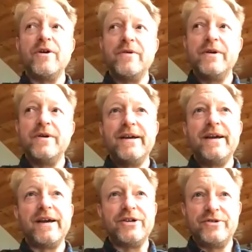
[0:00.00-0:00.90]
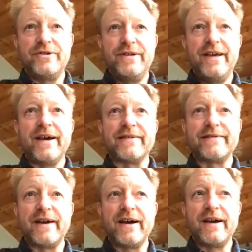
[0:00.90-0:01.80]
very young age,
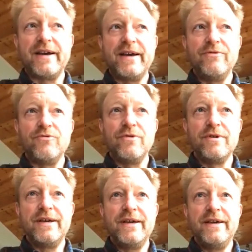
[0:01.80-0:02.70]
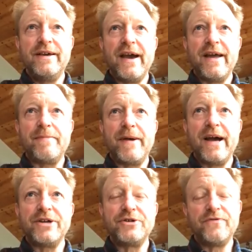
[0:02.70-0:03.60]
yes. I really had a
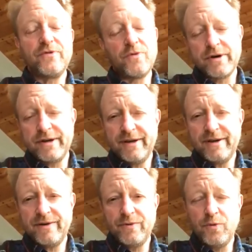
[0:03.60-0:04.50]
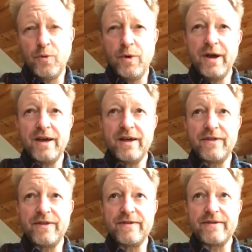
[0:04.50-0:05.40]
passion for working with
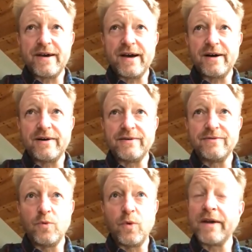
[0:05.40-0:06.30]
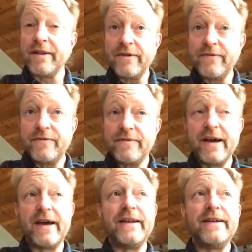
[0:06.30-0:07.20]
wildlife,
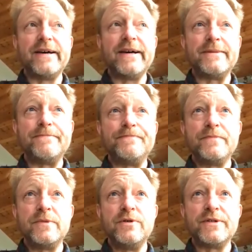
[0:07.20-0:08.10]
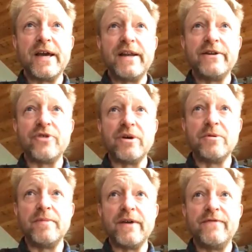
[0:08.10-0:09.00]
and used to get into trouble
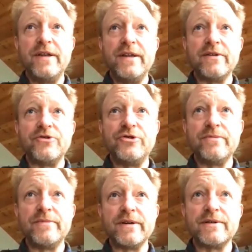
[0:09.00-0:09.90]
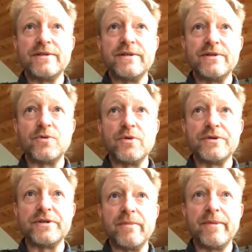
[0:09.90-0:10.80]
by feeding the chipmunks and
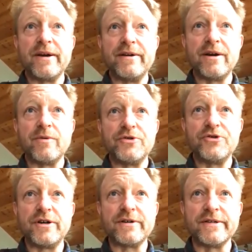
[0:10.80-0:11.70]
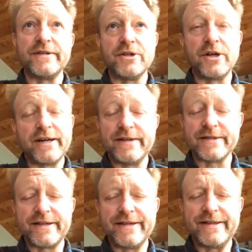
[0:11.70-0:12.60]
squirrels in our backyard with chocolate a lot as
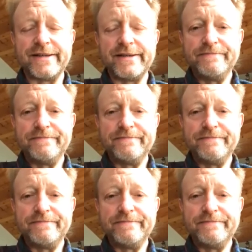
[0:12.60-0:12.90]
a kid.